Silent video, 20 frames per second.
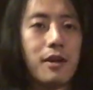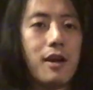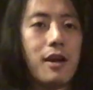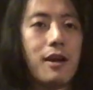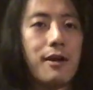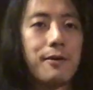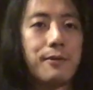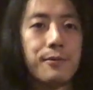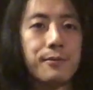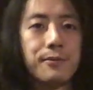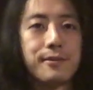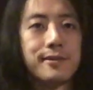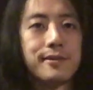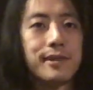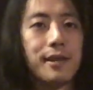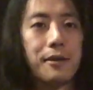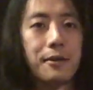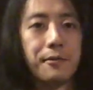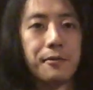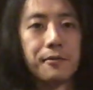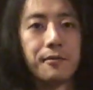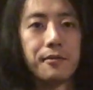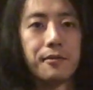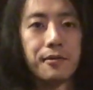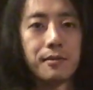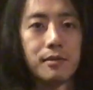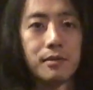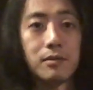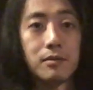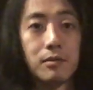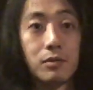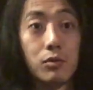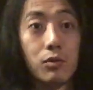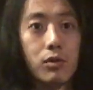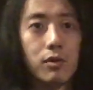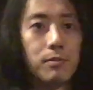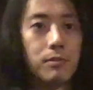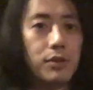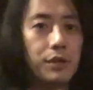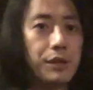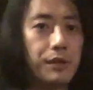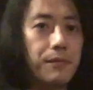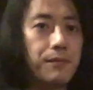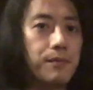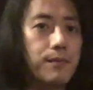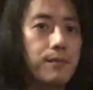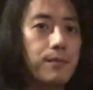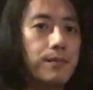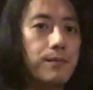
how it would sound normally. I